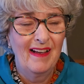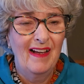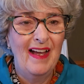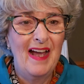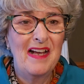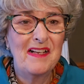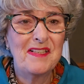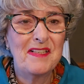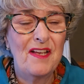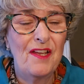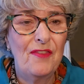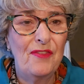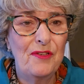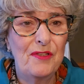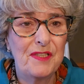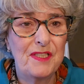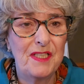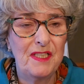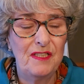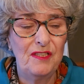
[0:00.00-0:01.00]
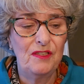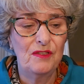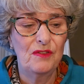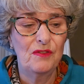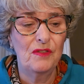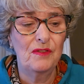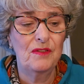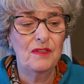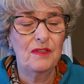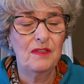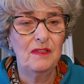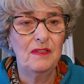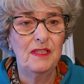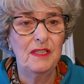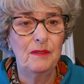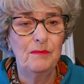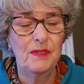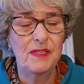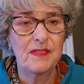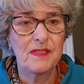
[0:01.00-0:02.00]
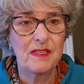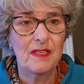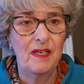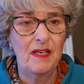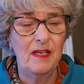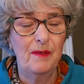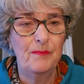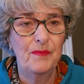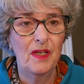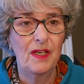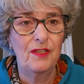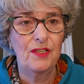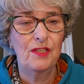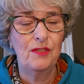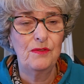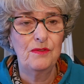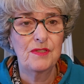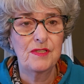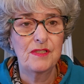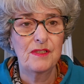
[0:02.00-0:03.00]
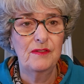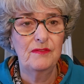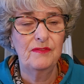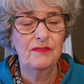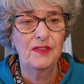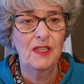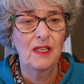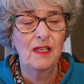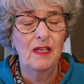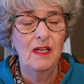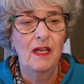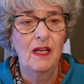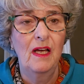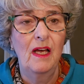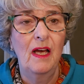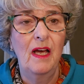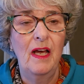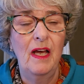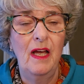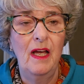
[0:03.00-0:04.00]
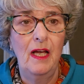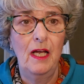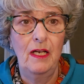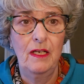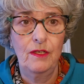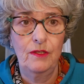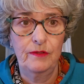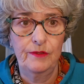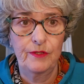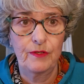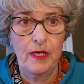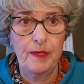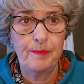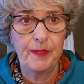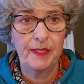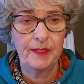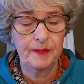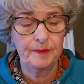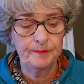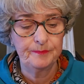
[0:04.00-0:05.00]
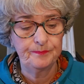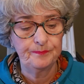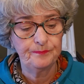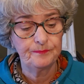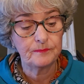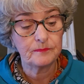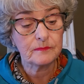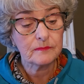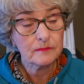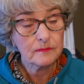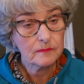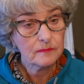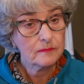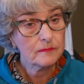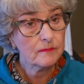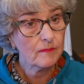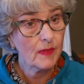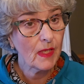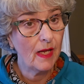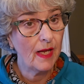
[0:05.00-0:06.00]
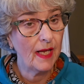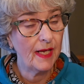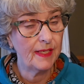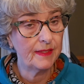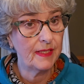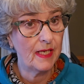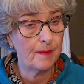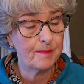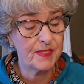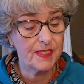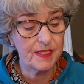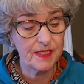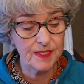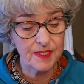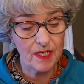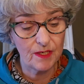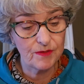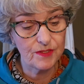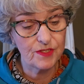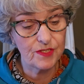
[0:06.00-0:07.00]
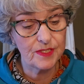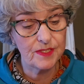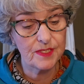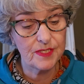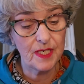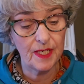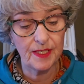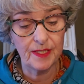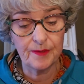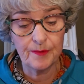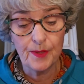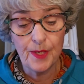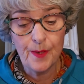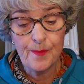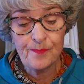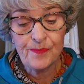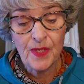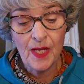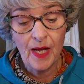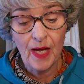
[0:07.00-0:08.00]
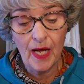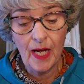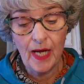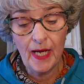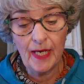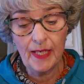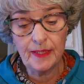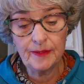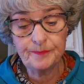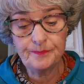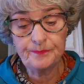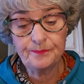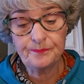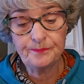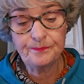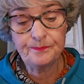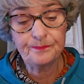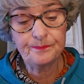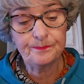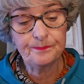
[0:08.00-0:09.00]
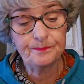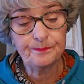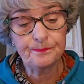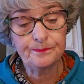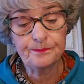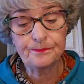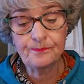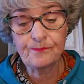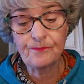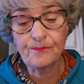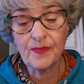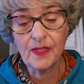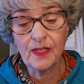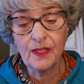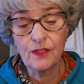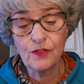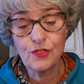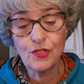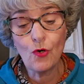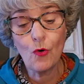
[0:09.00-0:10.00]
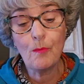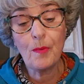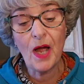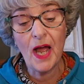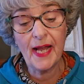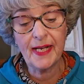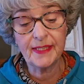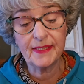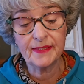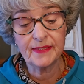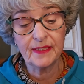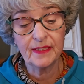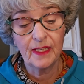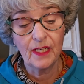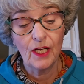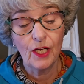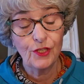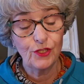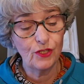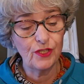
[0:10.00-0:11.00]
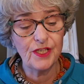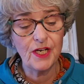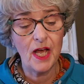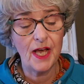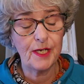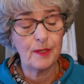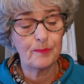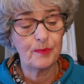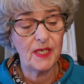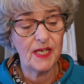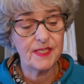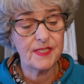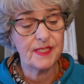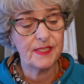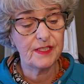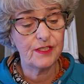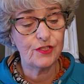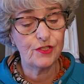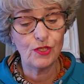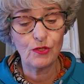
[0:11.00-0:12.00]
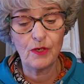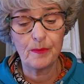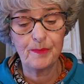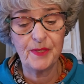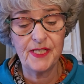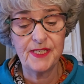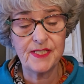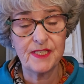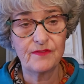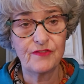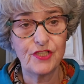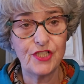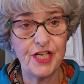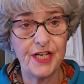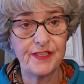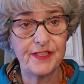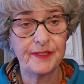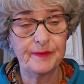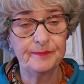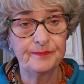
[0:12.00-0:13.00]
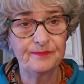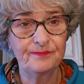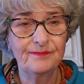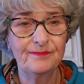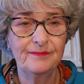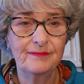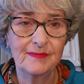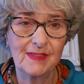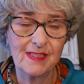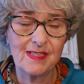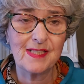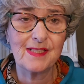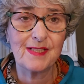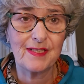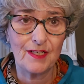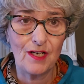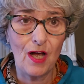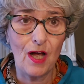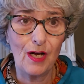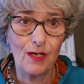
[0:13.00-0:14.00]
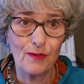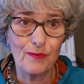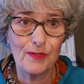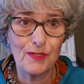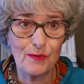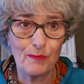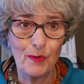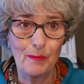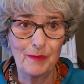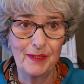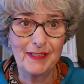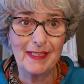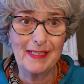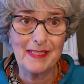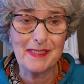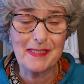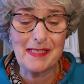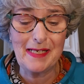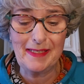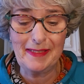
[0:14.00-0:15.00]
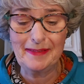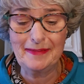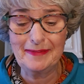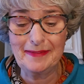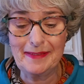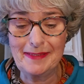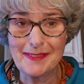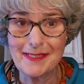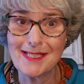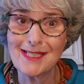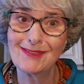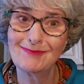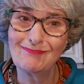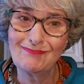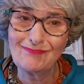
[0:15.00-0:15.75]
That's that 13-year-old girl he was accused of raping at Epstein's house, just saying. Joe Biden, you're not a president, you're a piece of shit. This is a congresswoman that's saying this.